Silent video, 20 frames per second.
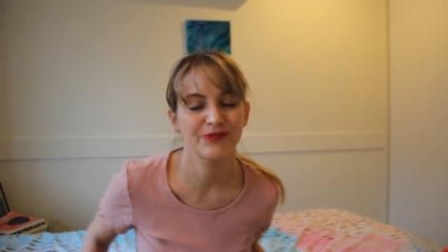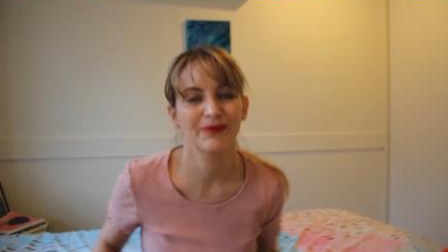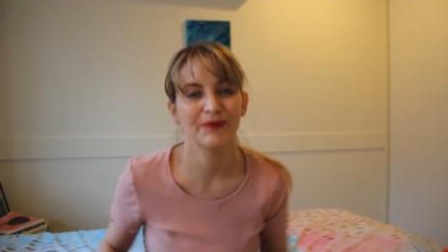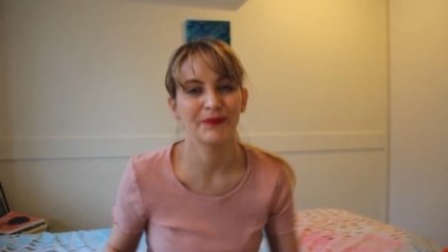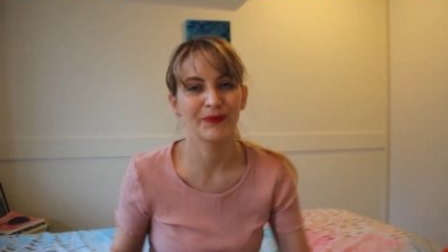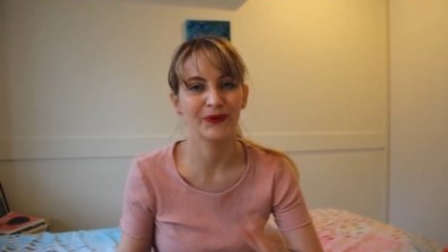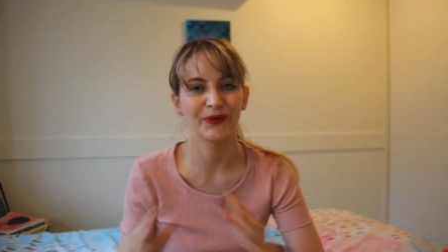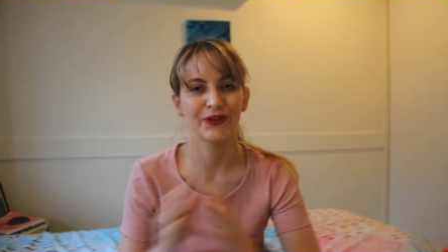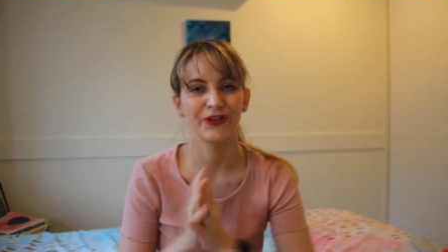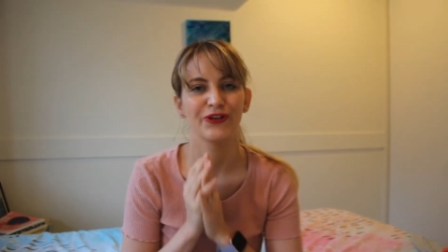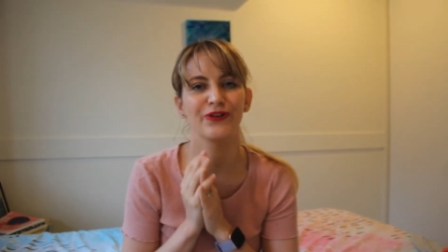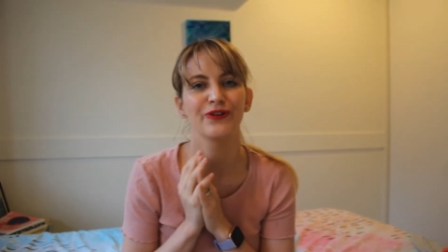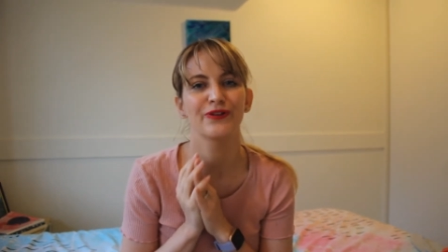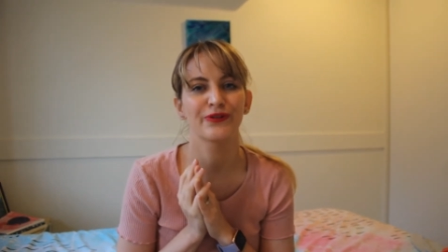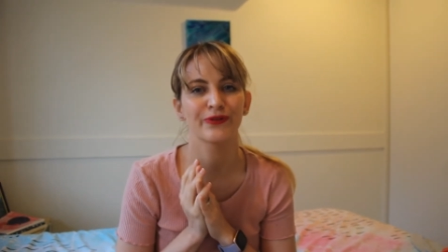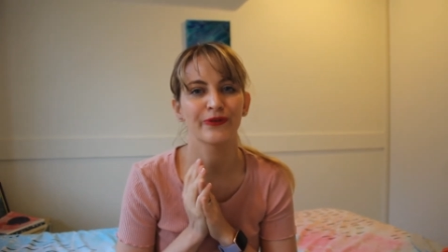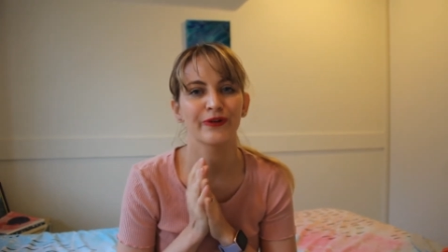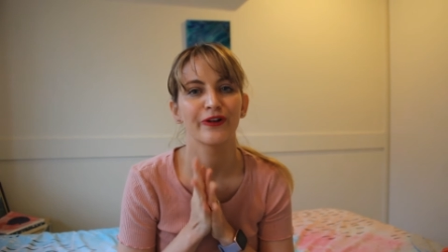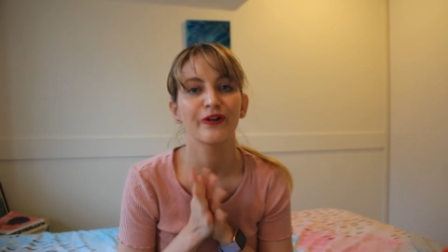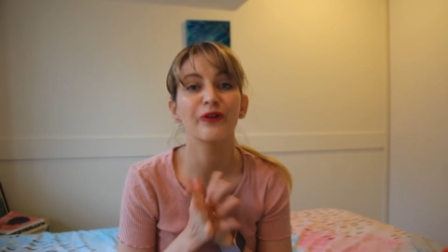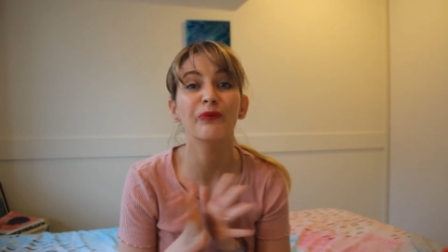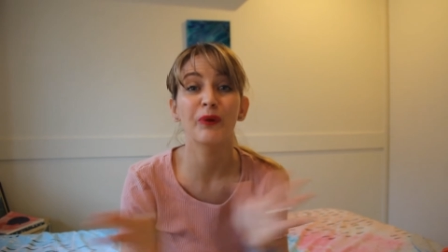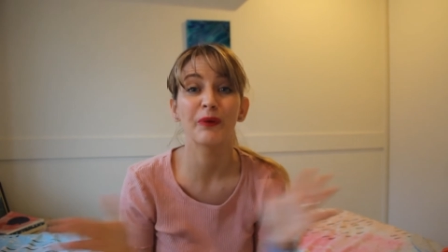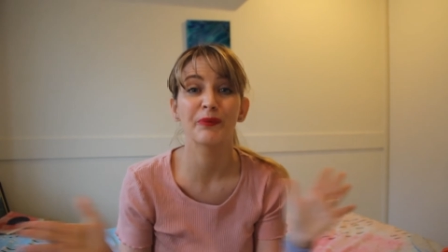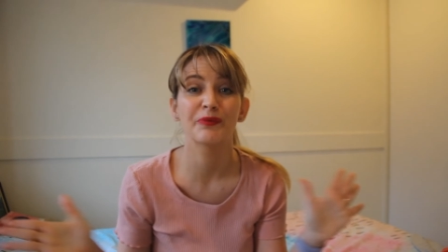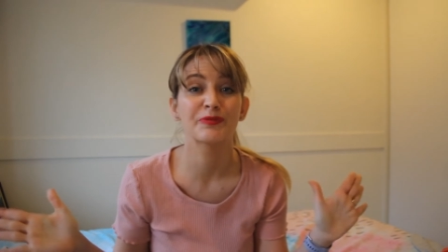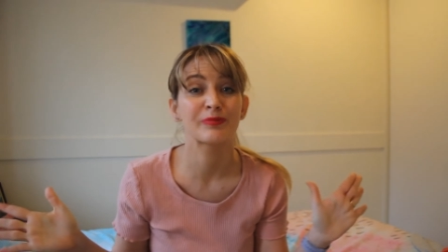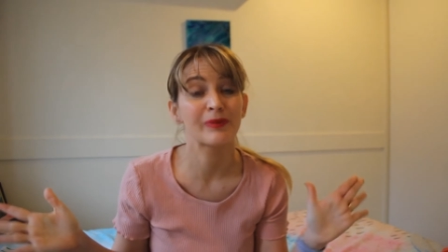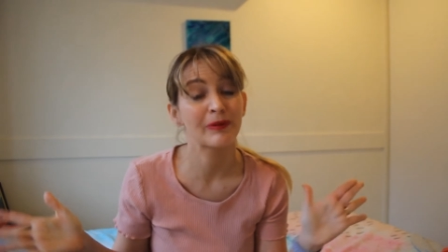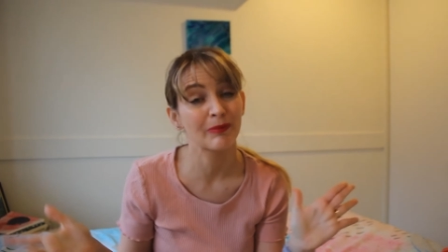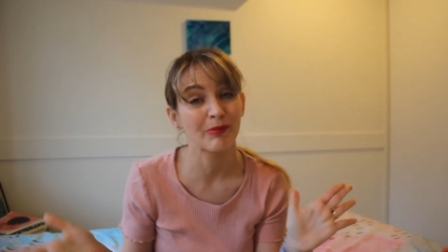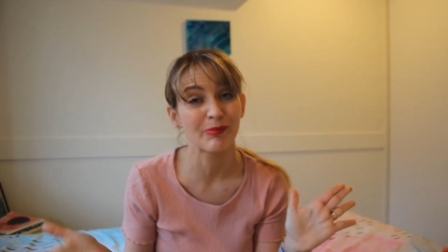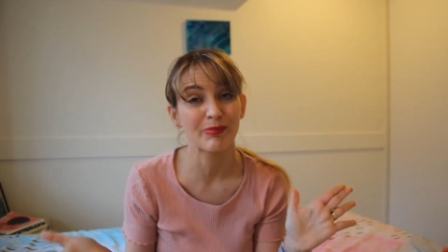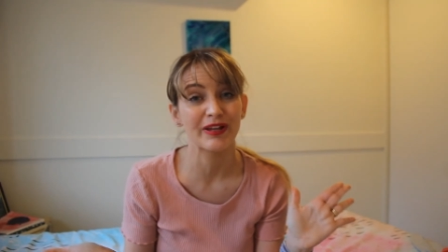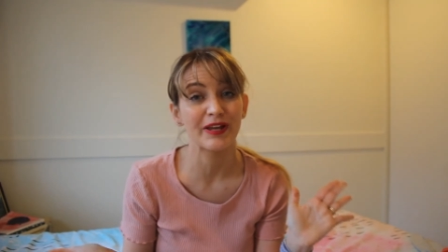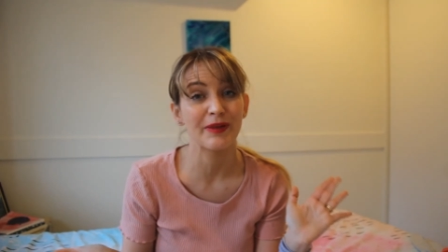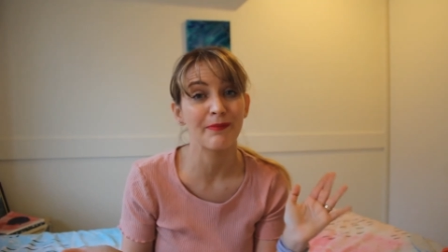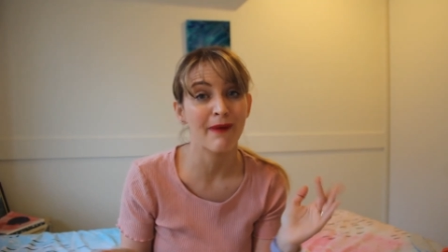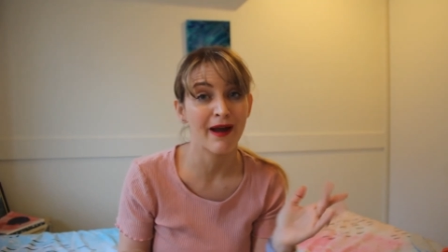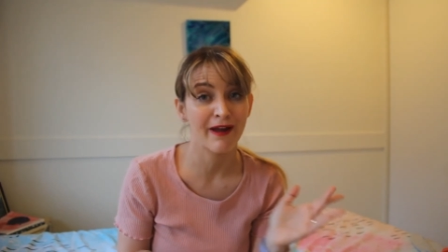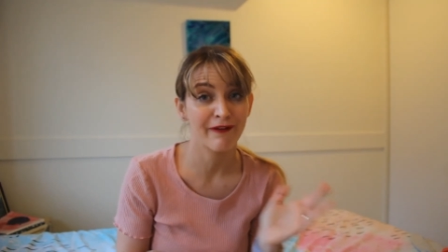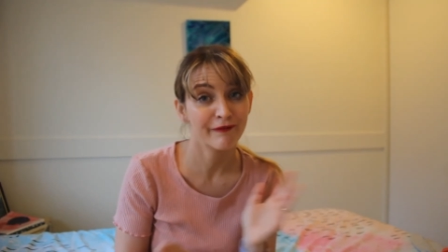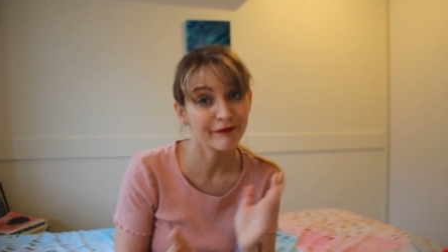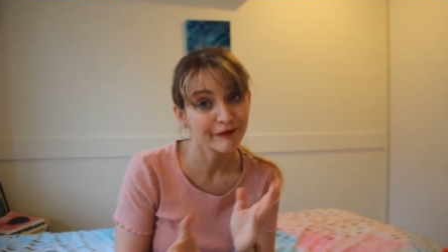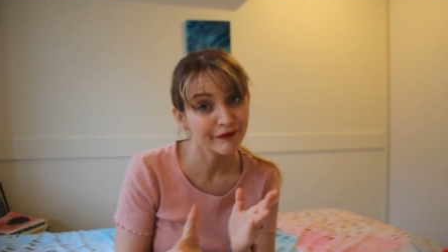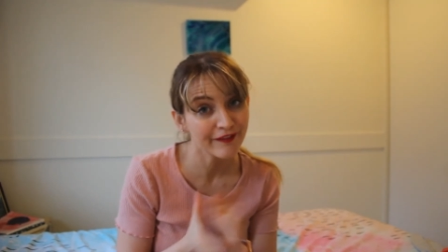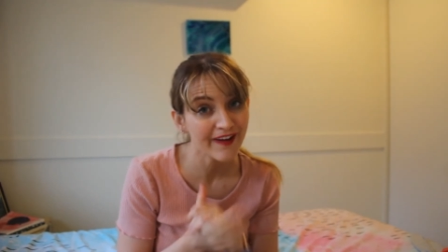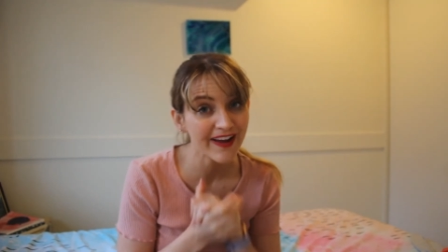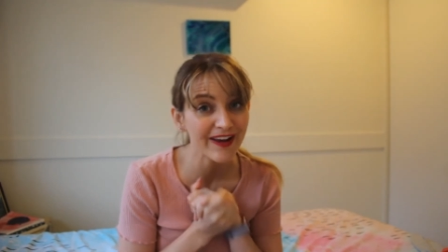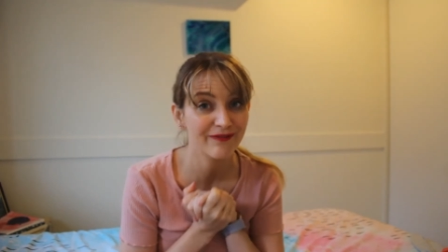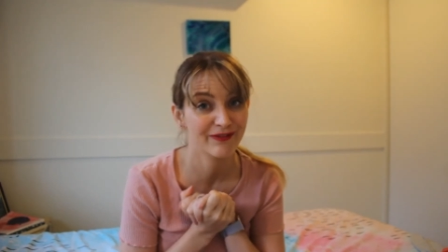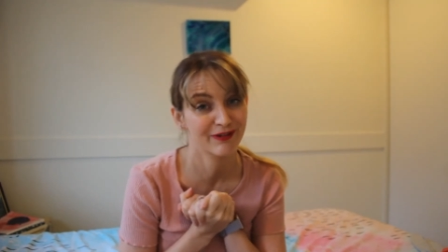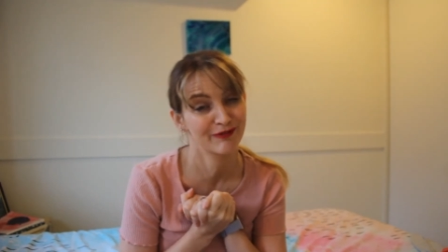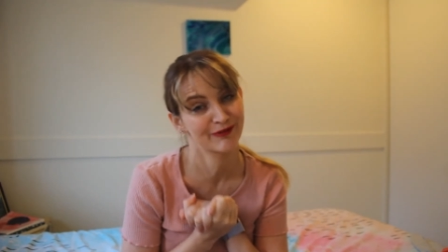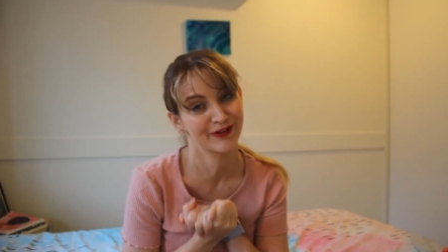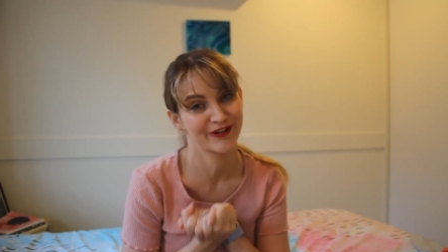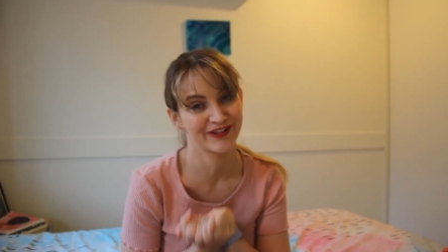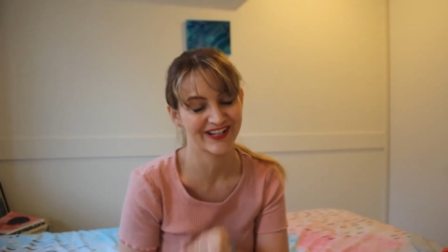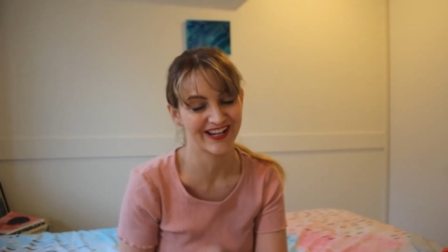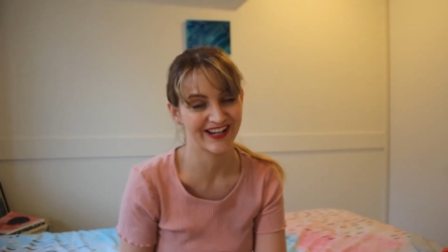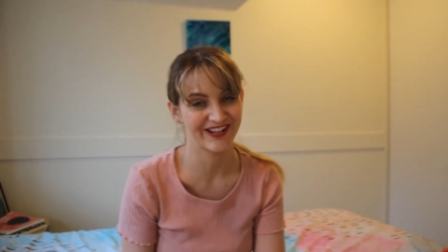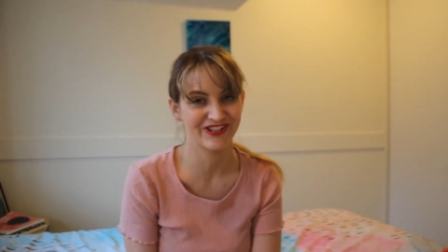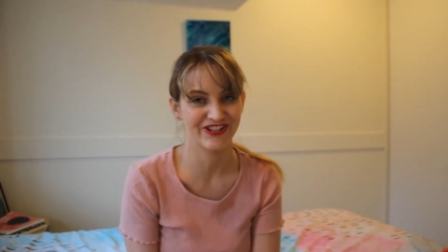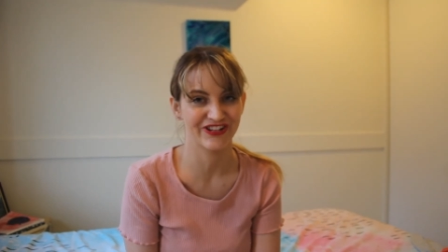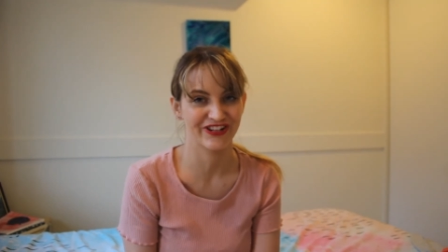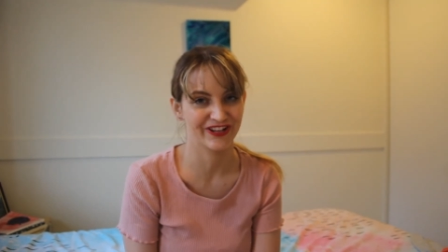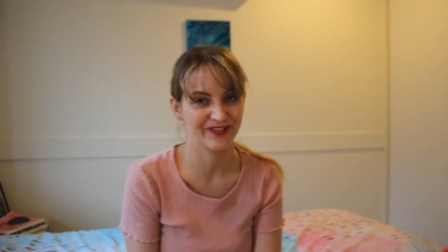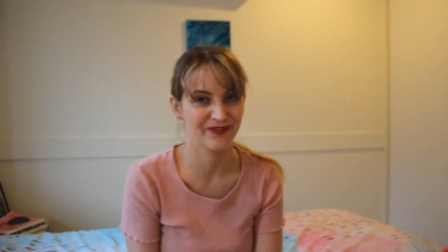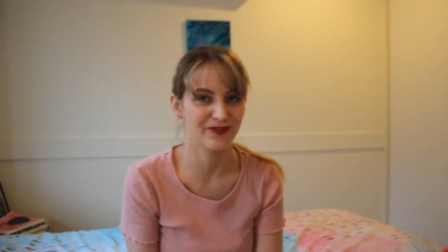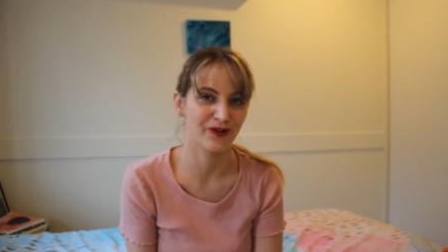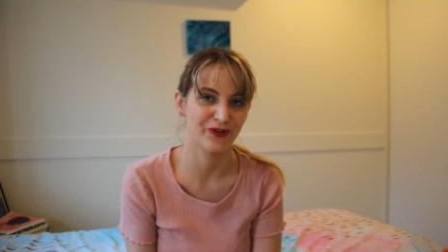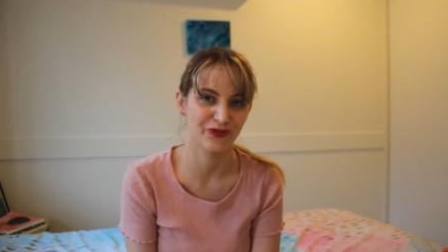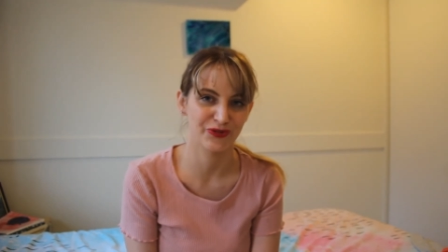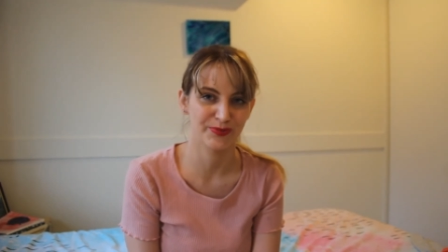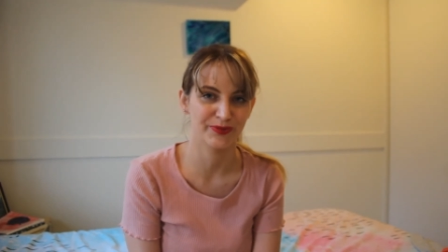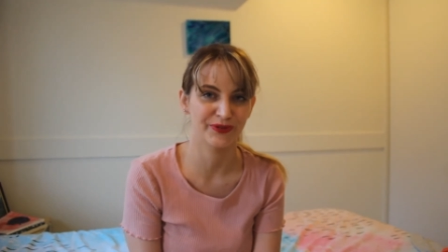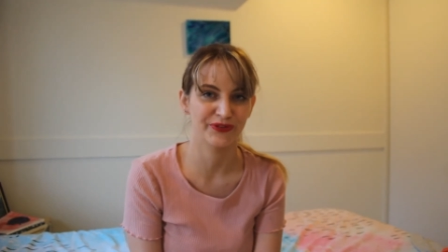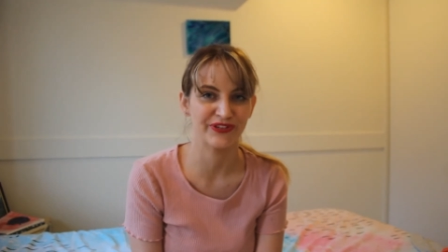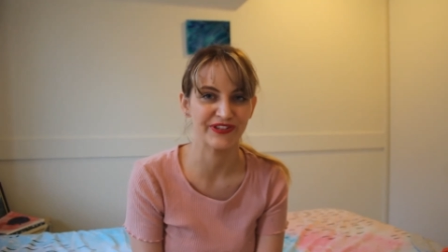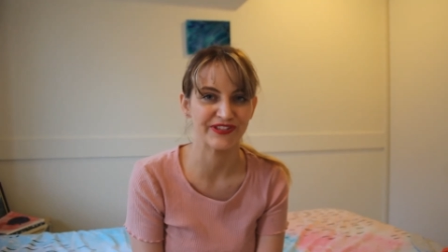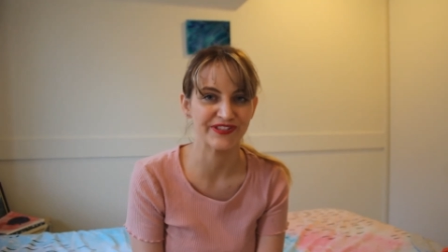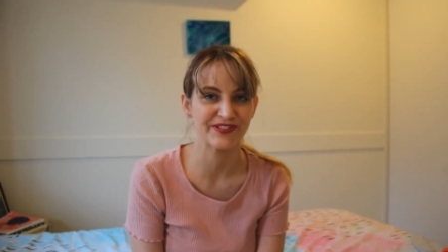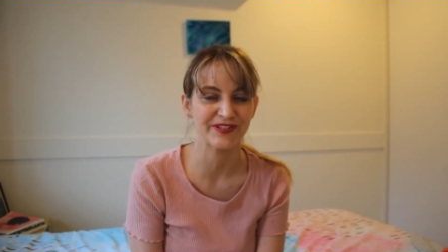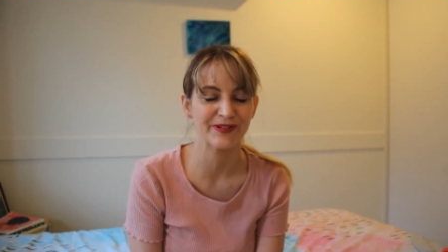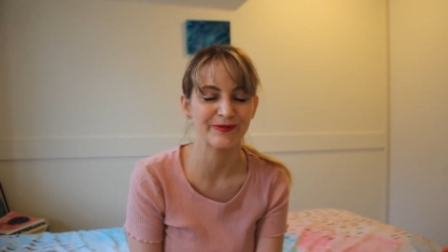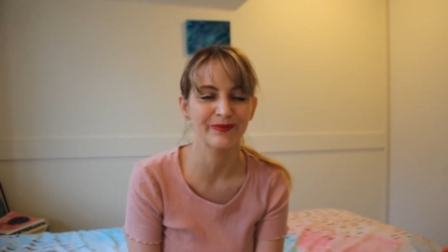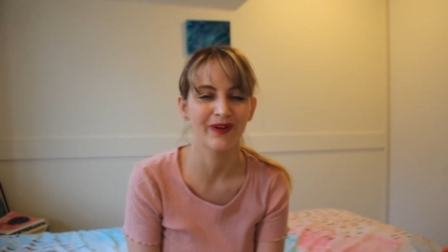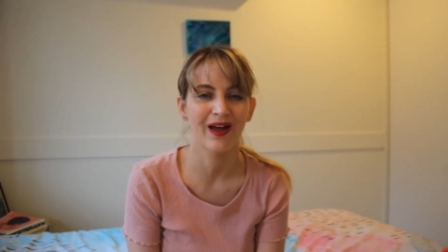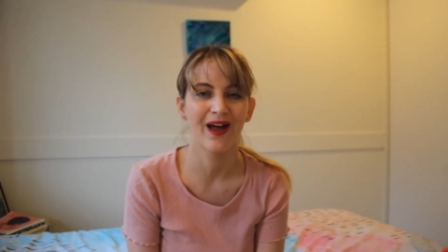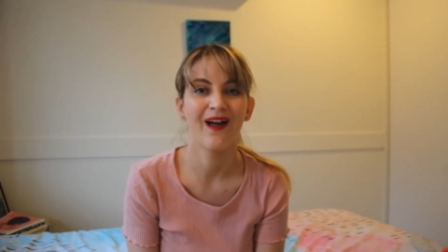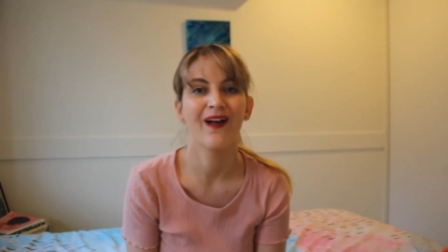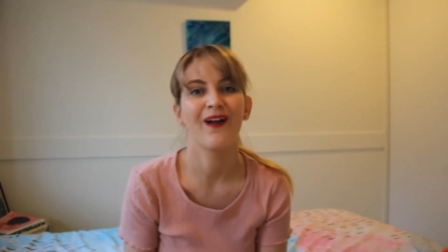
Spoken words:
be walking you through what was probably my favourite rotation in the hospital system,